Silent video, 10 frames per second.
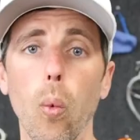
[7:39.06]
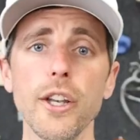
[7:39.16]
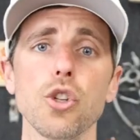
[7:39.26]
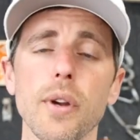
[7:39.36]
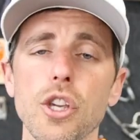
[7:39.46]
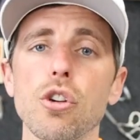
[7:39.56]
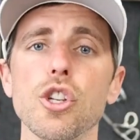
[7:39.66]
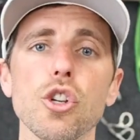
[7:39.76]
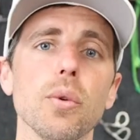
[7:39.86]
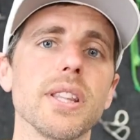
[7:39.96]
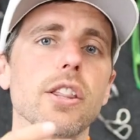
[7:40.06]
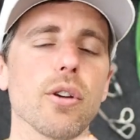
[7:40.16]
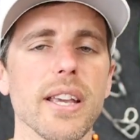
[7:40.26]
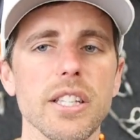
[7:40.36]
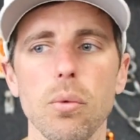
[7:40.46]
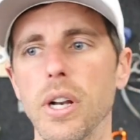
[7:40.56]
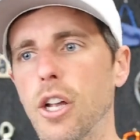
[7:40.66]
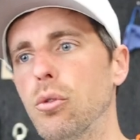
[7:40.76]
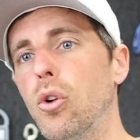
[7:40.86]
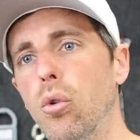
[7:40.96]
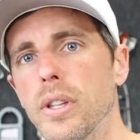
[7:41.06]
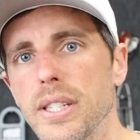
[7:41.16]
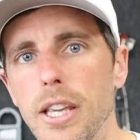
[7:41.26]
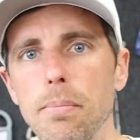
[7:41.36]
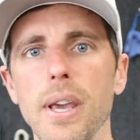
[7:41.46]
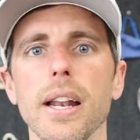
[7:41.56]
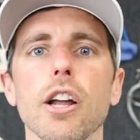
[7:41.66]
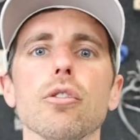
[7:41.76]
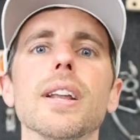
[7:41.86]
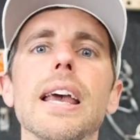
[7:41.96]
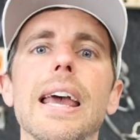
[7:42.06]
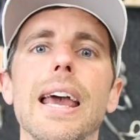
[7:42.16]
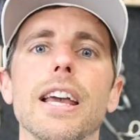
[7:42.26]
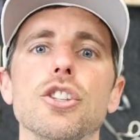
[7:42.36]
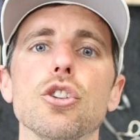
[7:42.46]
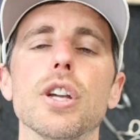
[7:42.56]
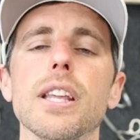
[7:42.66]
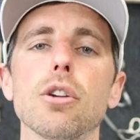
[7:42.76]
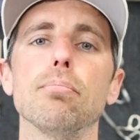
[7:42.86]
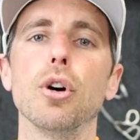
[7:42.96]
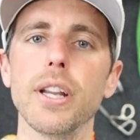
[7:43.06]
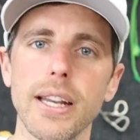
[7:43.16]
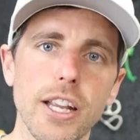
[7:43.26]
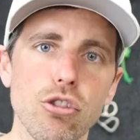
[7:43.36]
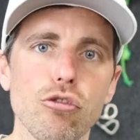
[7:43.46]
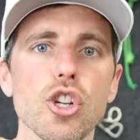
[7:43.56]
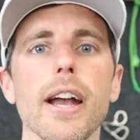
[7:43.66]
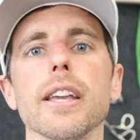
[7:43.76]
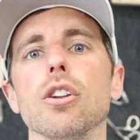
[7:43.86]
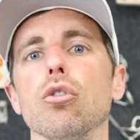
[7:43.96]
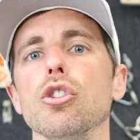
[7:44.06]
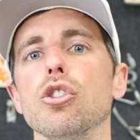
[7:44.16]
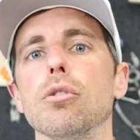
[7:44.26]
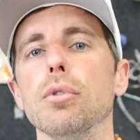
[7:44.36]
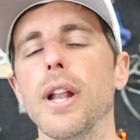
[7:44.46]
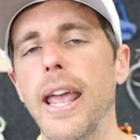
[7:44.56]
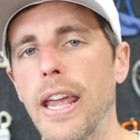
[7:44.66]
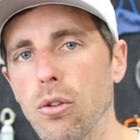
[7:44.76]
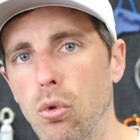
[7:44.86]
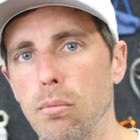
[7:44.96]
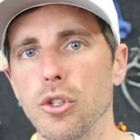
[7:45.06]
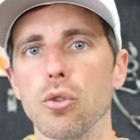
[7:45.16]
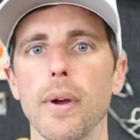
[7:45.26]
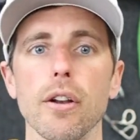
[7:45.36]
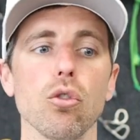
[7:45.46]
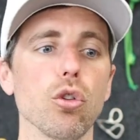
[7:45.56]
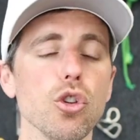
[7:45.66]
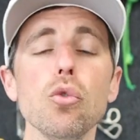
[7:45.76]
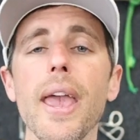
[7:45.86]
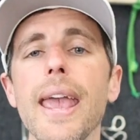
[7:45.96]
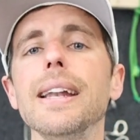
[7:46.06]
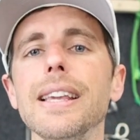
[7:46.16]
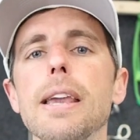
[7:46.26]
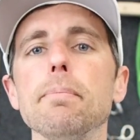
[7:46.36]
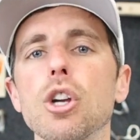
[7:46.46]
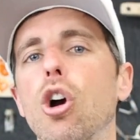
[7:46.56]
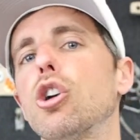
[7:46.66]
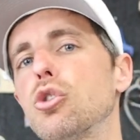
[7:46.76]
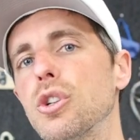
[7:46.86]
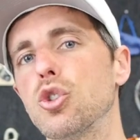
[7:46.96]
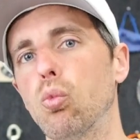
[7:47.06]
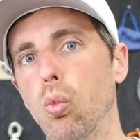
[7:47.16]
One trick you can do with either AC100 or this EP800 is you can either put it in your jacket or you can put hand warmers around it or you can keep the cartridge